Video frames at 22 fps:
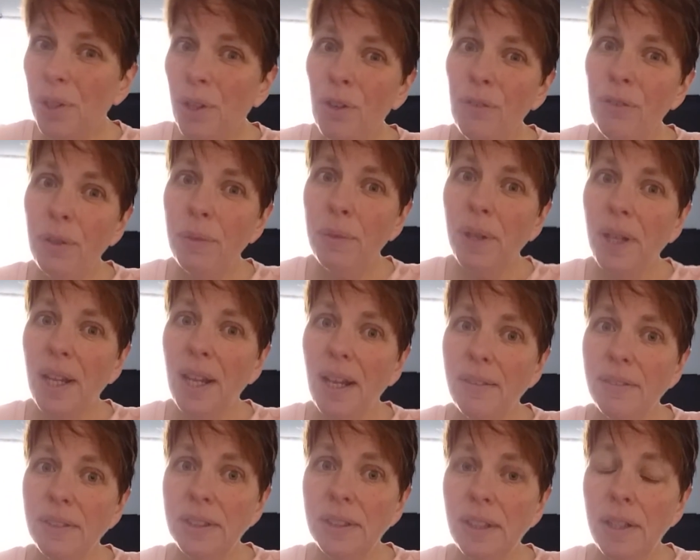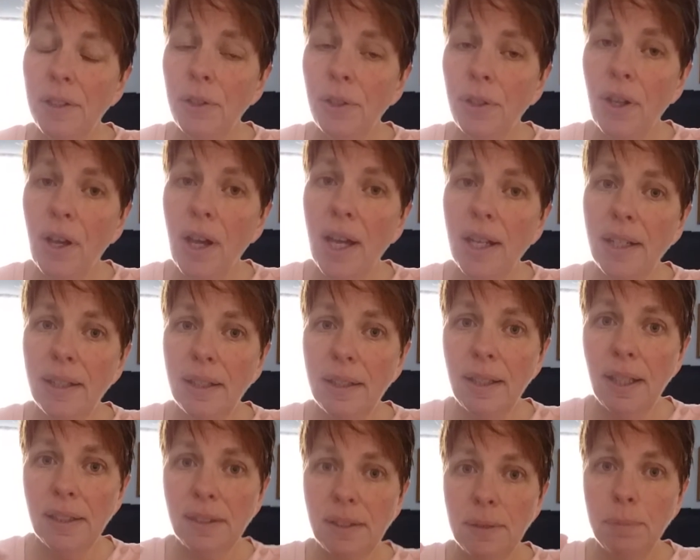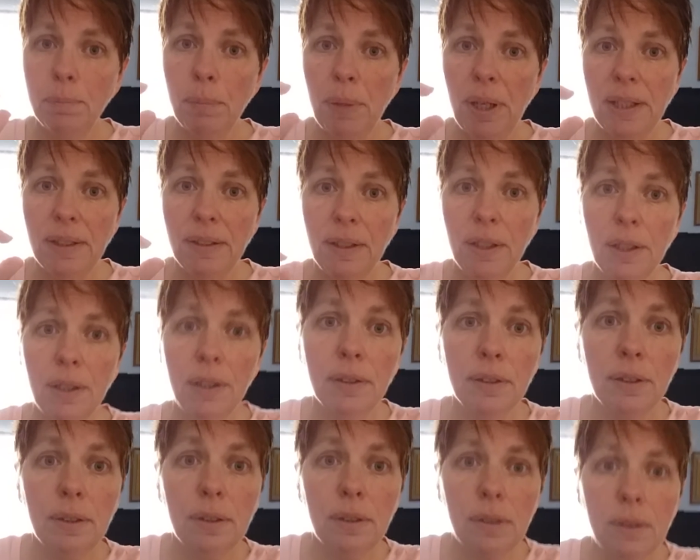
know if I'm going to have it done or not, and that's mainly a